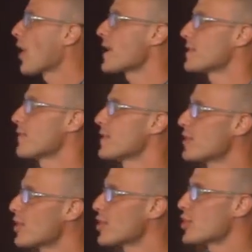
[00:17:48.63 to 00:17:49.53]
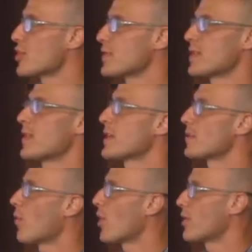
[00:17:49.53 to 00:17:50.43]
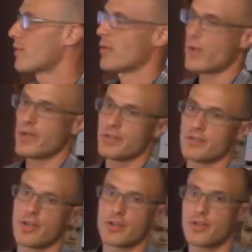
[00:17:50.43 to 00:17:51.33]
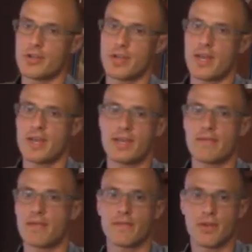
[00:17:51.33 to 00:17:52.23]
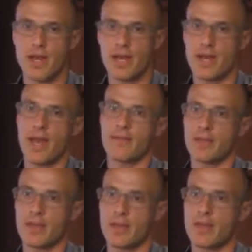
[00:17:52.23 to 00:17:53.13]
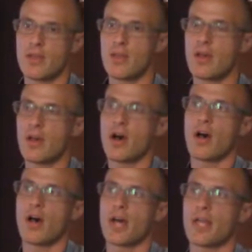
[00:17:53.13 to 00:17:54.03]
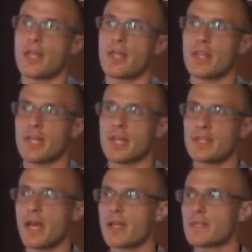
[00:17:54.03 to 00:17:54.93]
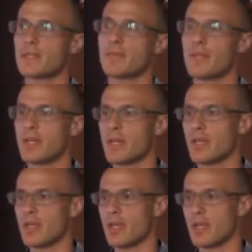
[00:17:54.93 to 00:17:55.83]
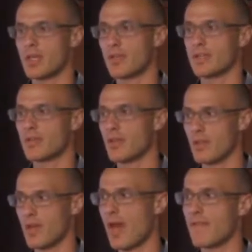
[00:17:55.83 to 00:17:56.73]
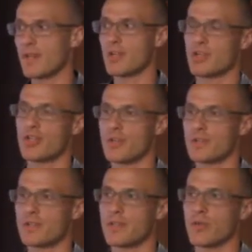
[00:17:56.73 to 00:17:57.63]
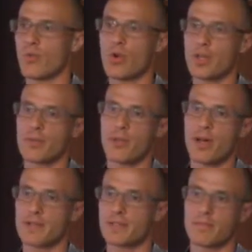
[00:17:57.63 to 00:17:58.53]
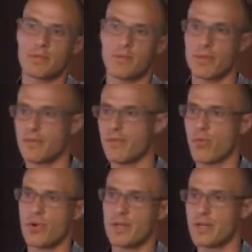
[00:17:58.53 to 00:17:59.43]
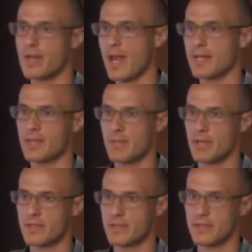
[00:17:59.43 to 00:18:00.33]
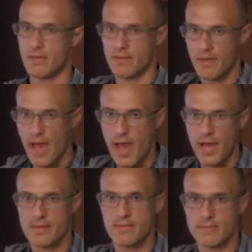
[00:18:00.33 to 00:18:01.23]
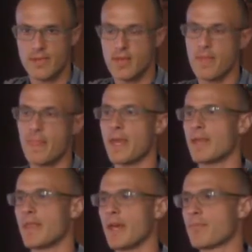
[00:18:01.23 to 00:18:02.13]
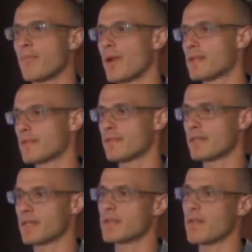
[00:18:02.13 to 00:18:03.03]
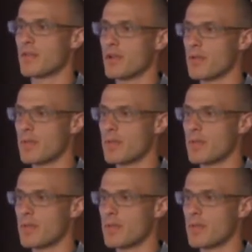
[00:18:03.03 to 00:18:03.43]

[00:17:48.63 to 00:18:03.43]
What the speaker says: kinds of research shows that it's a wonderful way to structure your day, even if you're not an athlete. It tends to be, at least the evidence shows, that working blocks of between 40 to 90 minutes of on, and then breaks of 6 to 30